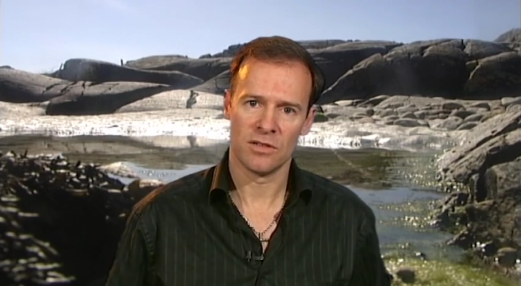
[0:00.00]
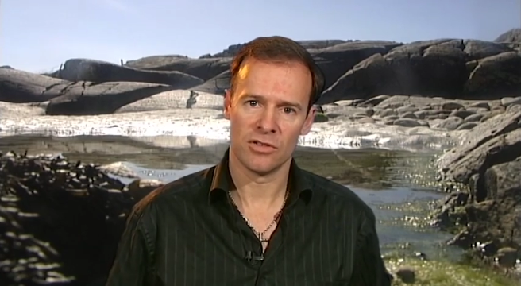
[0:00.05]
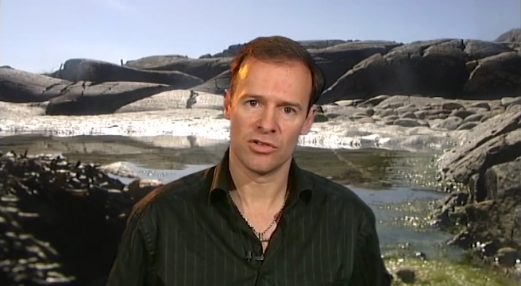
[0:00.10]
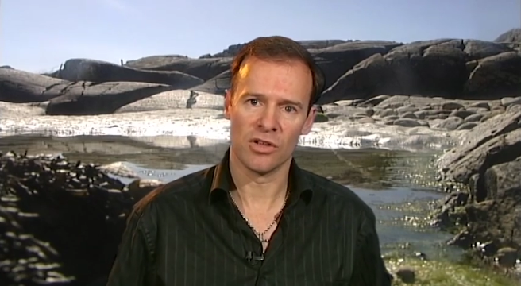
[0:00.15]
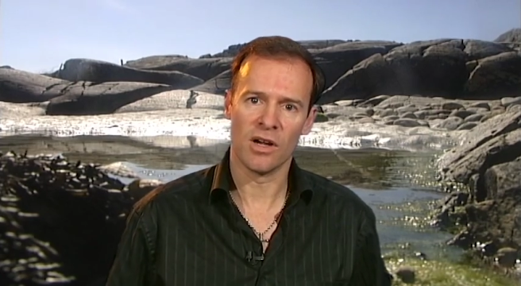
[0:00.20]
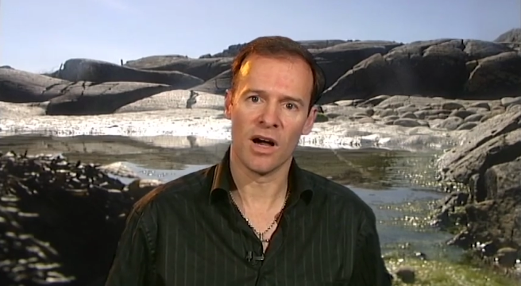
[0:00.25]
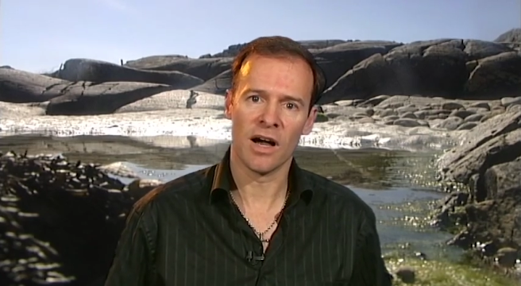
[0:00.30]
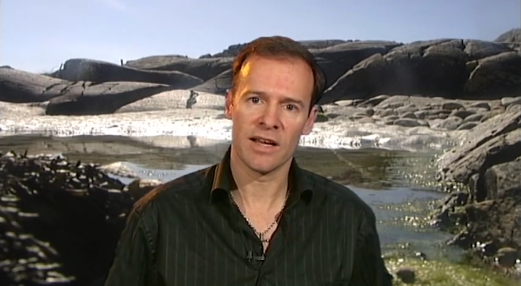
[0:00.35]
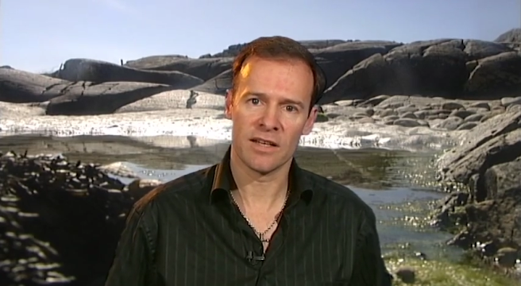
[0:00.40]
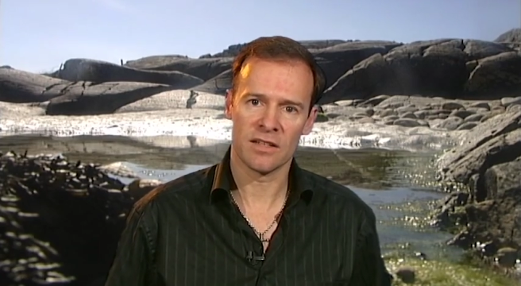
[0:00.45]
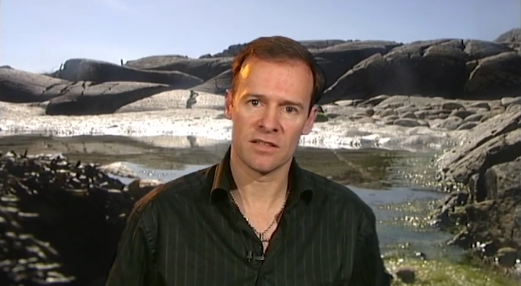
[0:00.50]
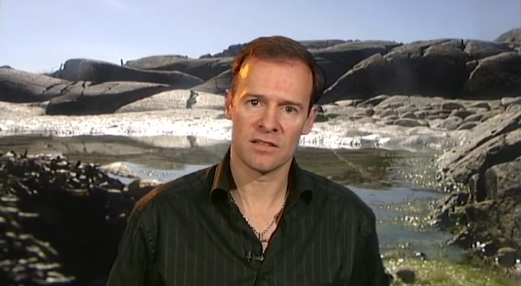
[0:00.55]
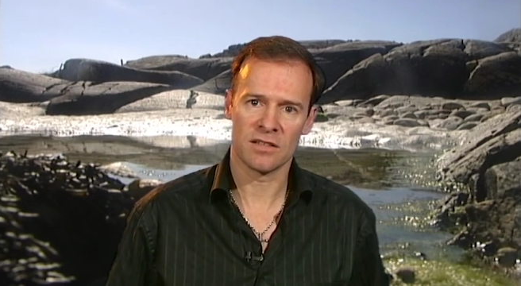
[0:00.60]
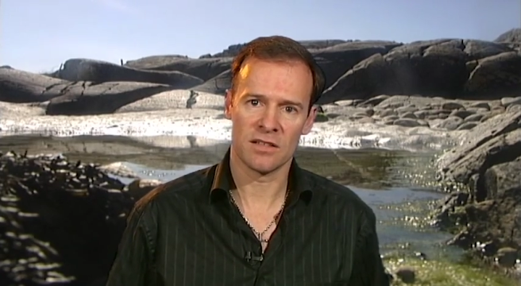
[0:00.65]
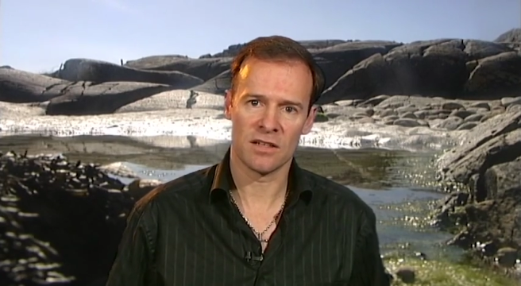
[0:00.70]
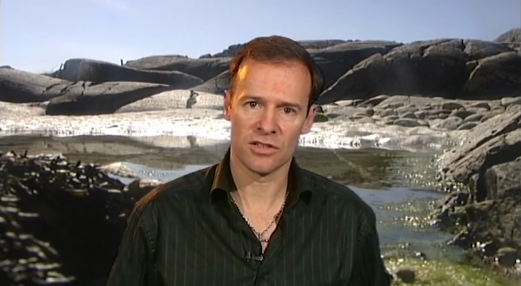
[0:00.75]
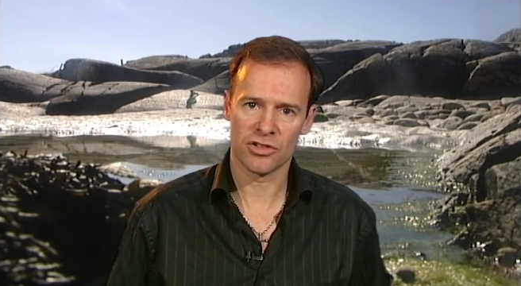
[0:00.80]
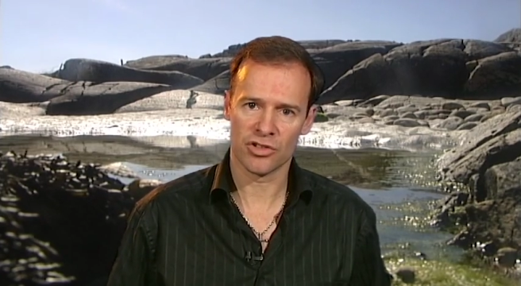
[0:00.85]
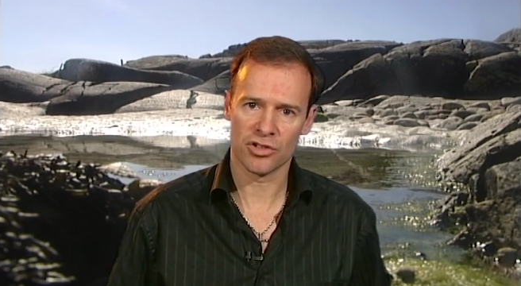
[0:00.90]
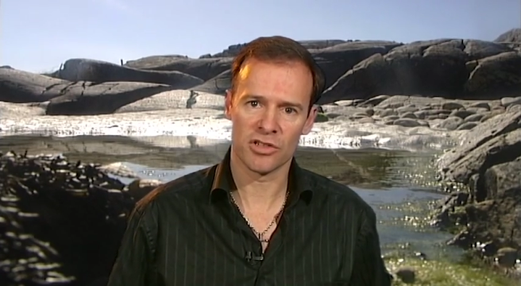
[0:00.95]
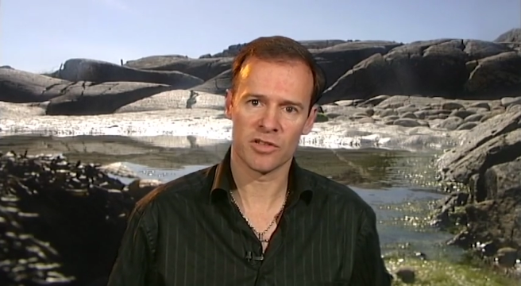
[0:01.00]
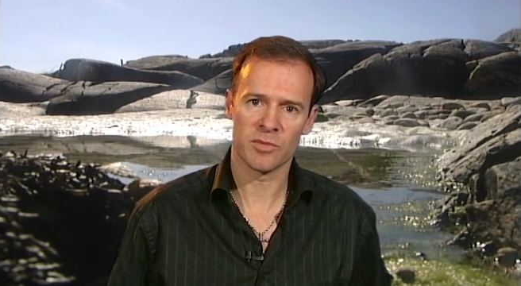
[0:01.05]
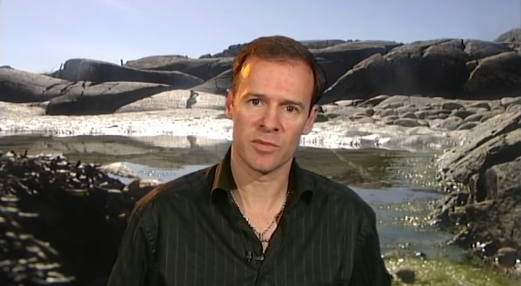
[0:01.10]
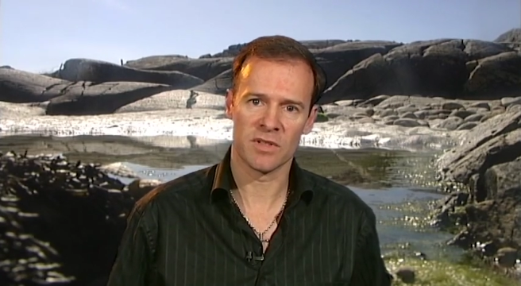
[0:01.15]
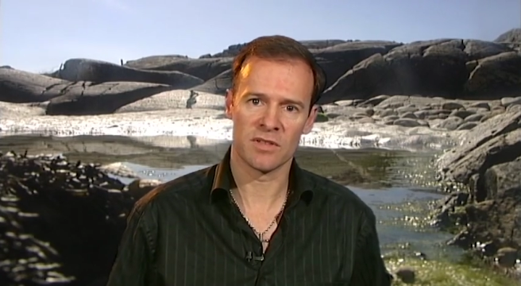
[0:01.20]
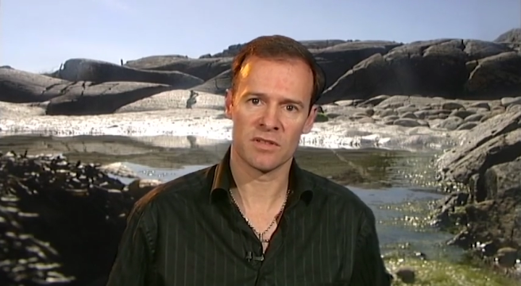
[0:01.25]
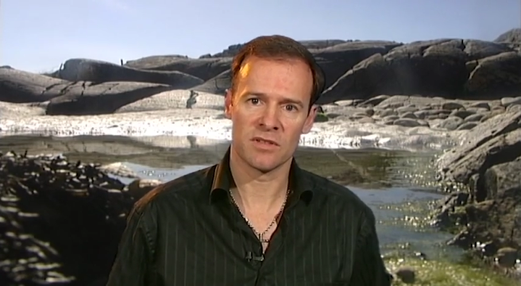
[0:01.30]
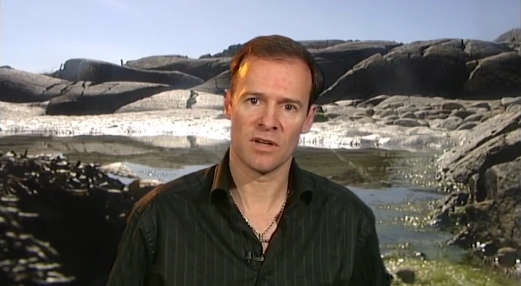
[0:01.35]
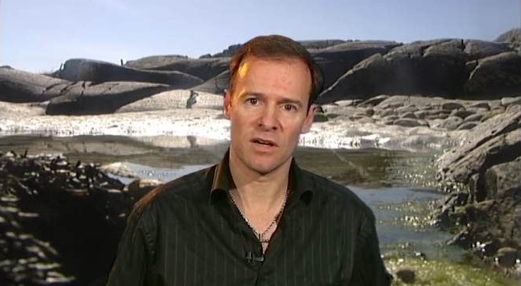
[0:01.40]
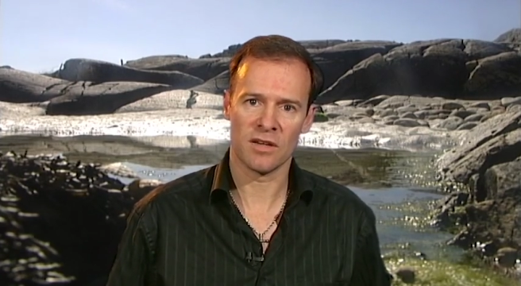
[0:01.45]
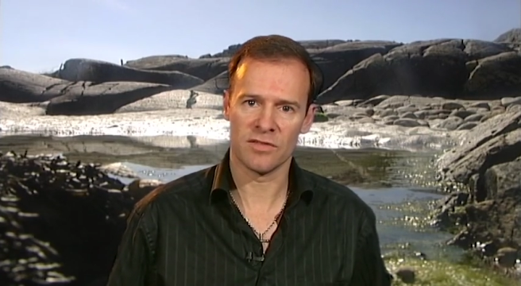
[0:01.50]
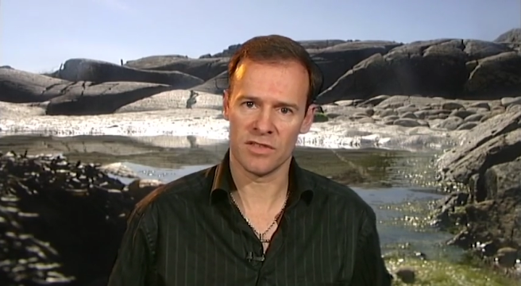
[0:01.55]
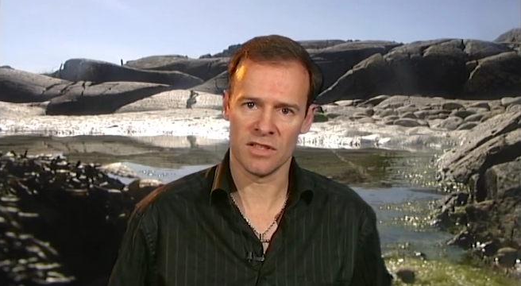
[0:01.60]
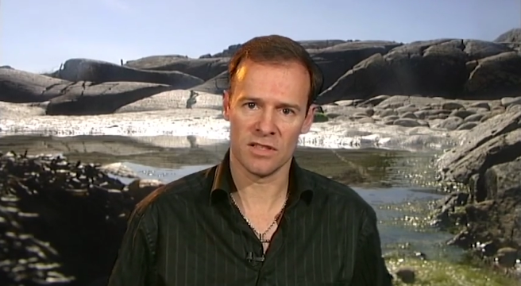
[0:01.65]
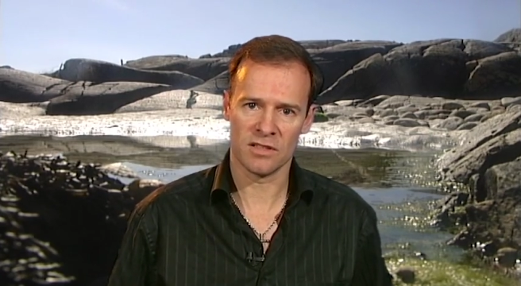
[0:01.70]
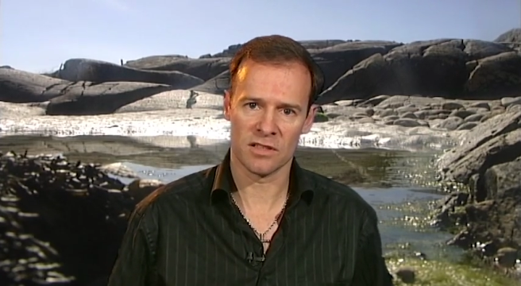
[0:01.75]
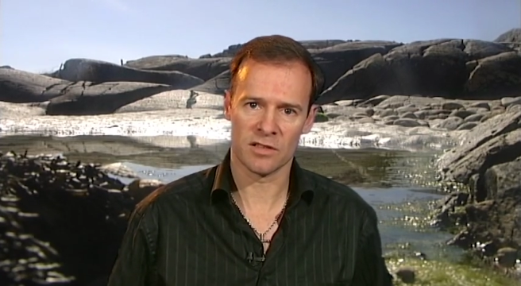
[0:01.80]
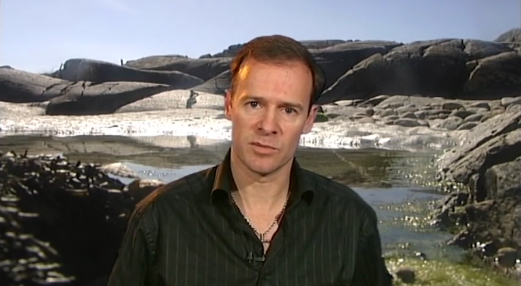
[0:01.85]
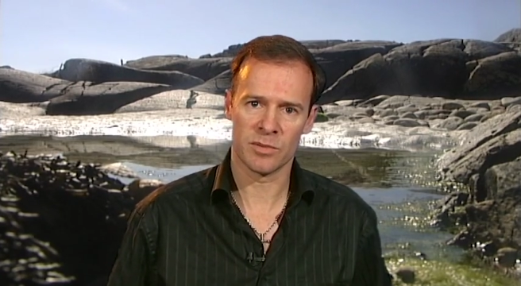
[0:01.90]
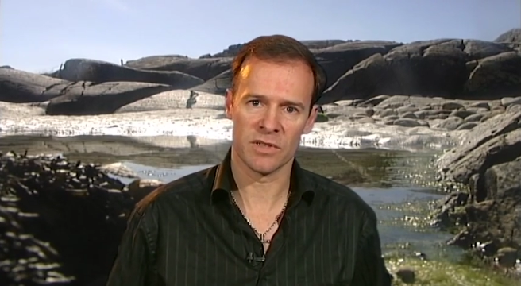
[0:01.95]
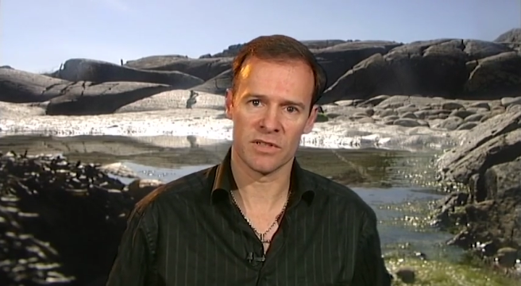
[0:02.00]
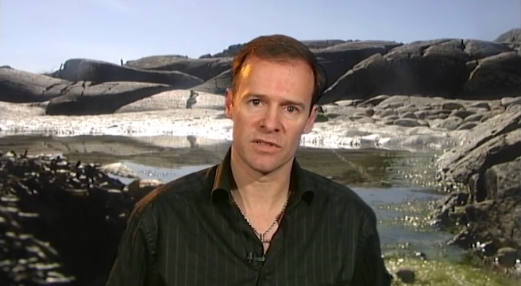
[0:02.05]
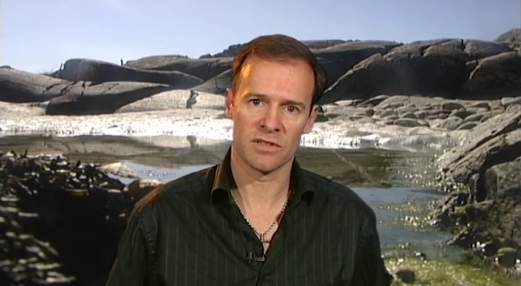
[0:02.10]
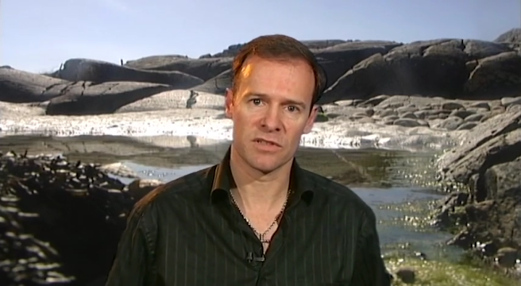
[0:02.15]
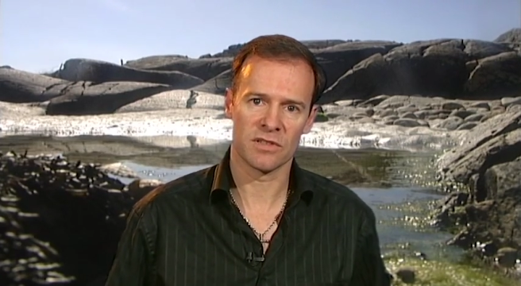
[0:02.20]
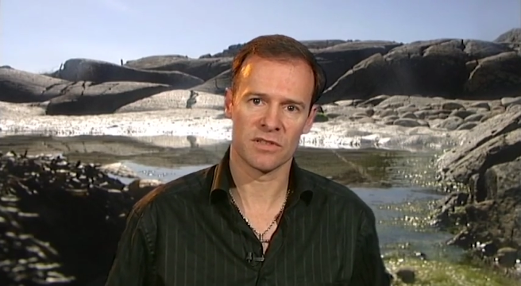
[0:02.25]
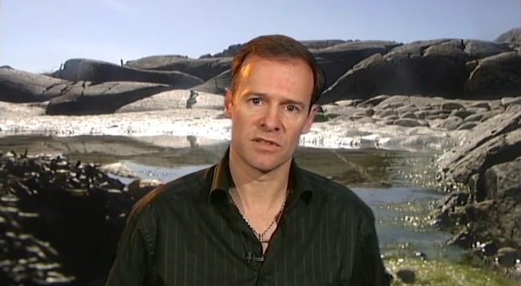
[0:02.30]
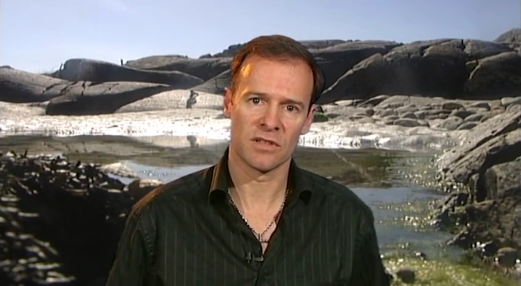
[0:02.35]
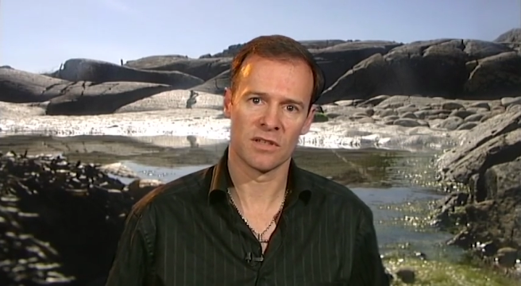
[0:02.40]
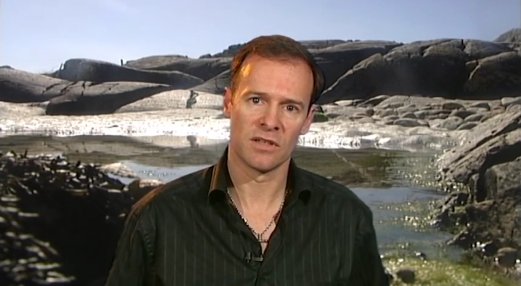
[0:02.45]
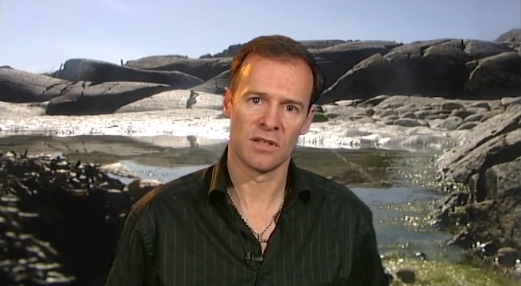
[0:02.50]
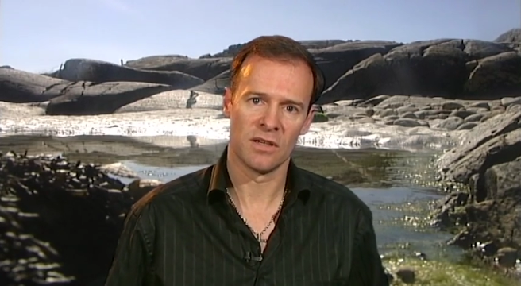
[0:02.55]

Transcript: to guide us in our judgments of these experiences.